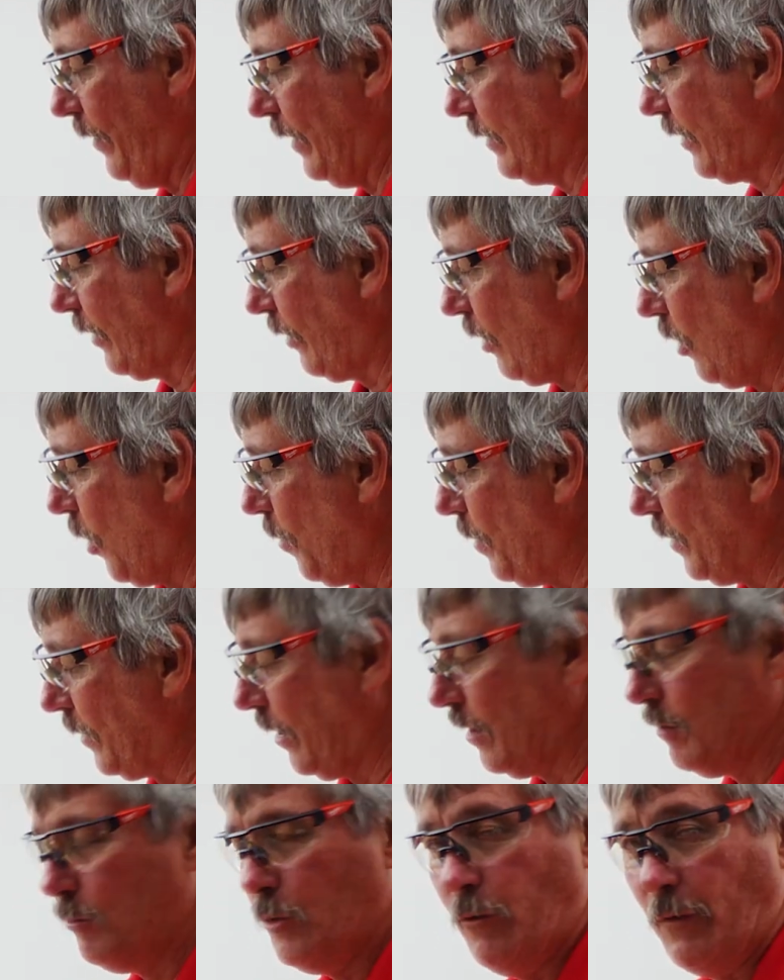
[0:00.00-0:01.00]
this curve is
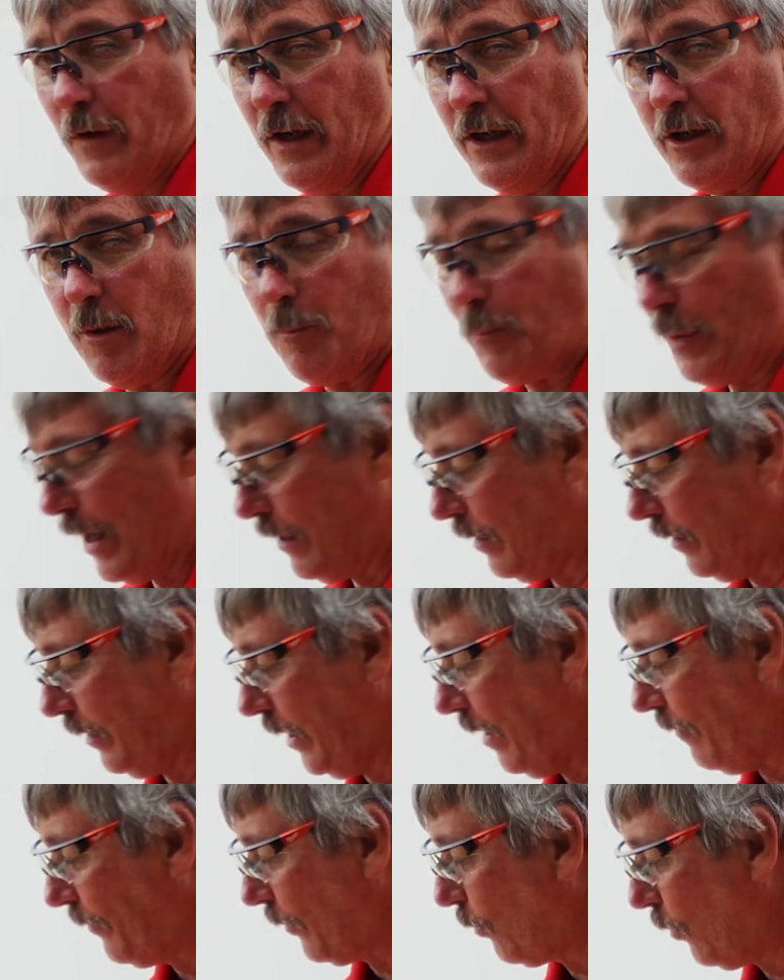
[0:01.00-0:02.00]
gonna move
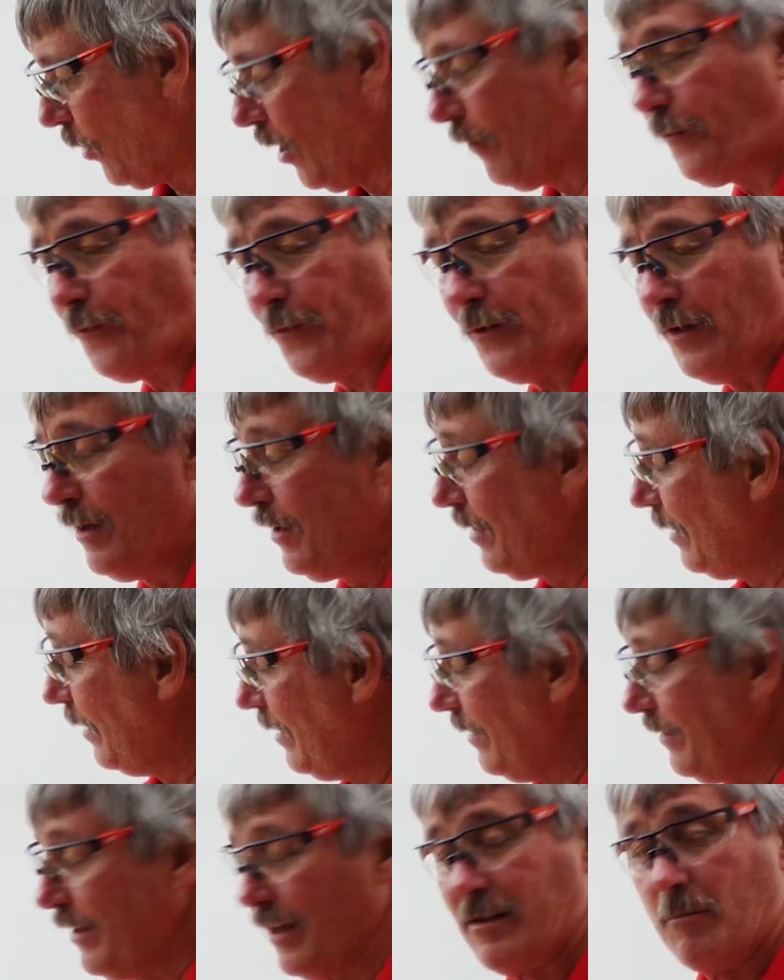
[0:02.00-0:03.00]
independently of the roof.
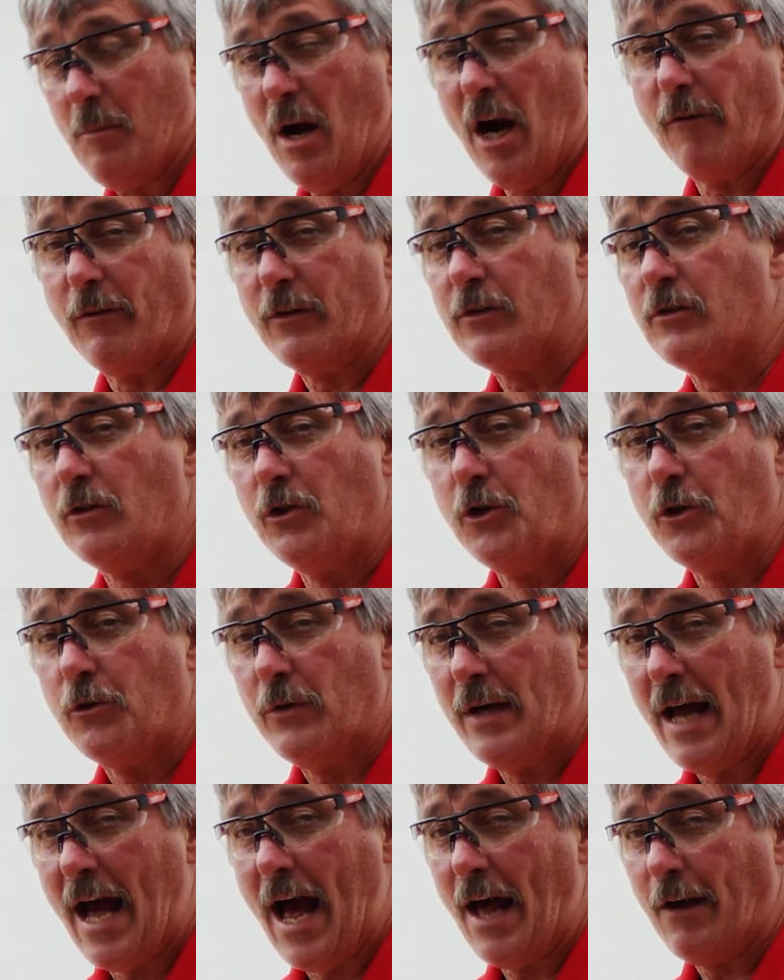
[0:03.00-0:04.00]
Doesn't matter if it's glued
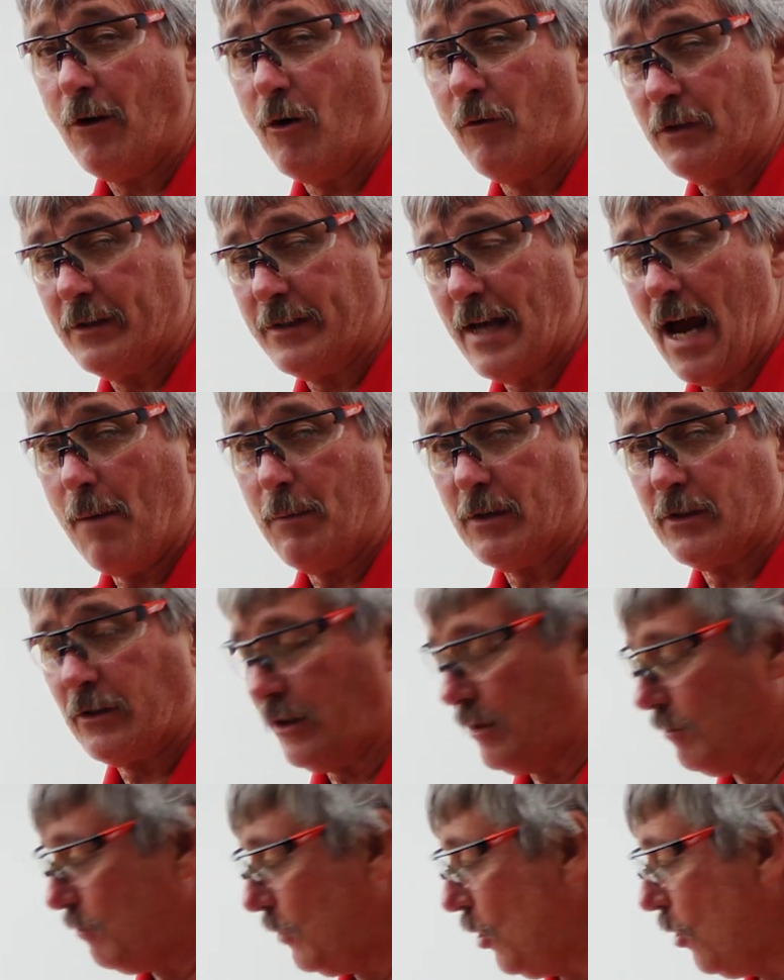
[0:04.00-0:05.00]
or not, over time it's
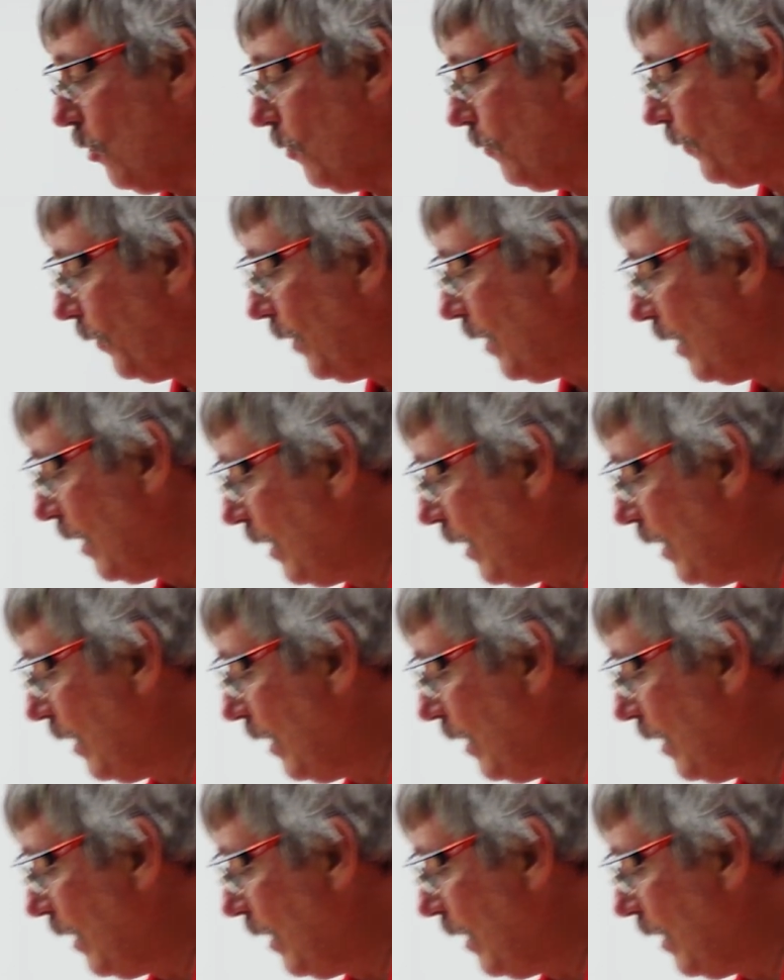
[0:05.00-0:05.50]
gonna move. If